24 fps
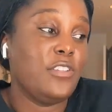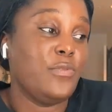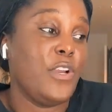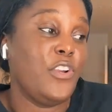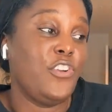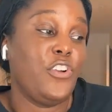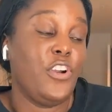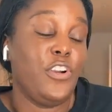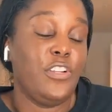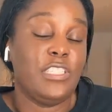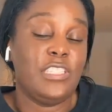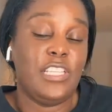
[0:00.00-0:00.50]

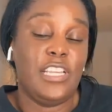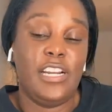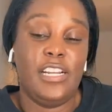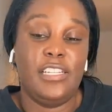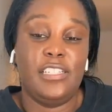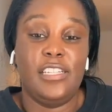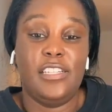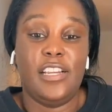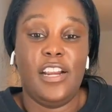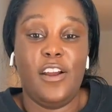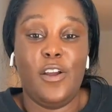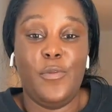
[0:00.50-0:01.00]
sweatshirt, send
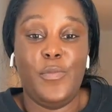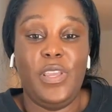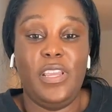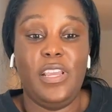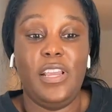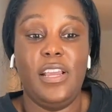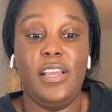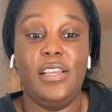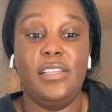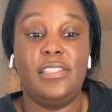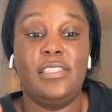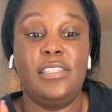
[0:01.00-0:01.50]
it to Daryl
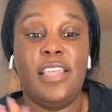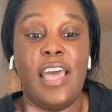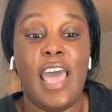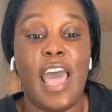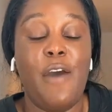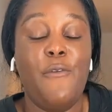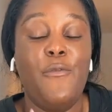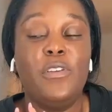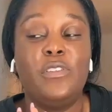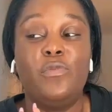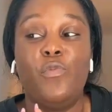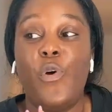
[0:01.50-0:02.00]
because
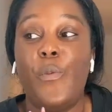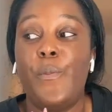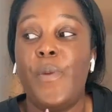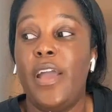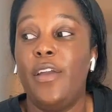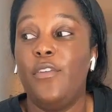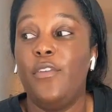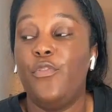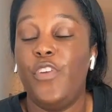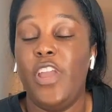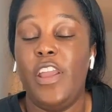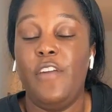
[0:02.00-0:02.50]
that was one of
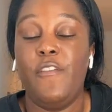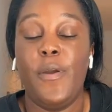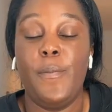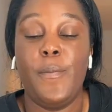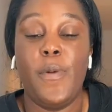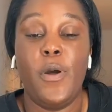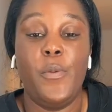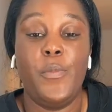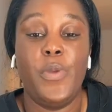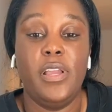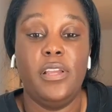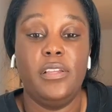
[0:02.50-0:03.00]
my
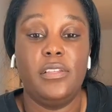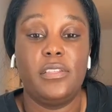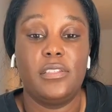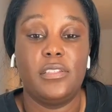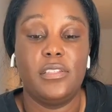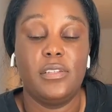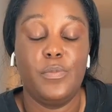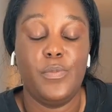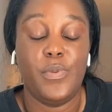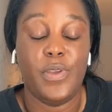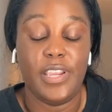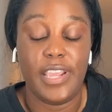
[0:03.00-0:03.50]
favorite
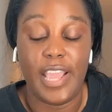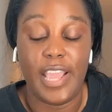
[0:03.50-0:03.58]
moments. But